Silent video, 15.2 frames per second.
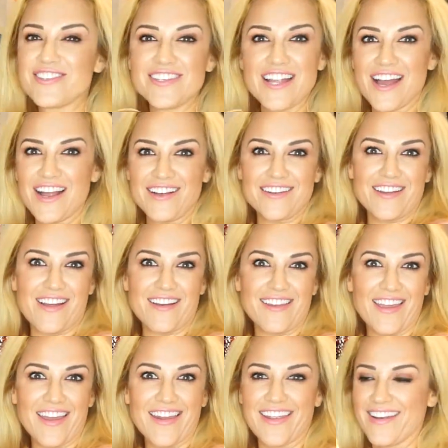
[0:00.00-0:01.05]
could not
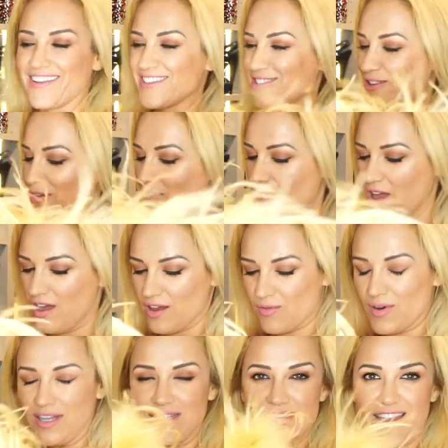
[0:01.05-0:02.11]
get it. So
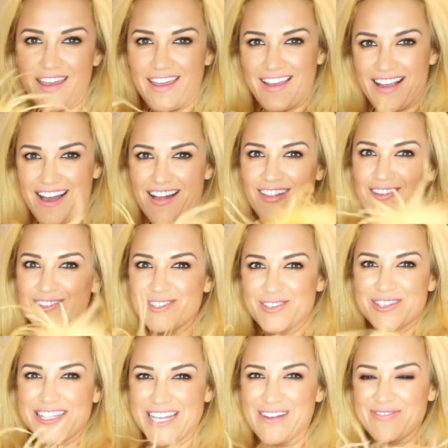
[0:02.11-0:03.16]
one day I'll do
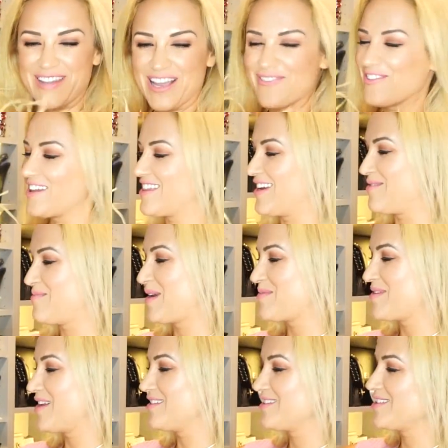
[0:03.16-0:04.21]
something with it.
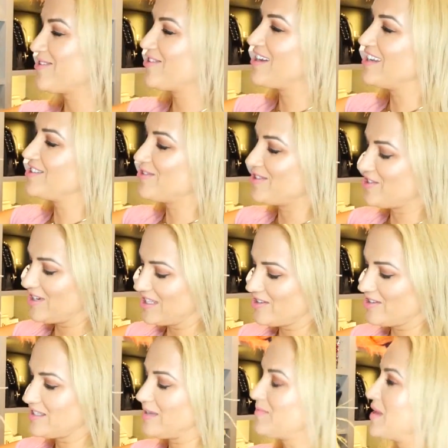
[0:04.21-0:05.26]
Maybe I'll sew it onto a
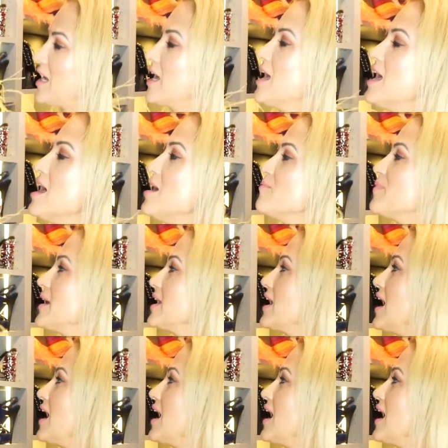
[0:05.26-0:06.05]
dress or something. But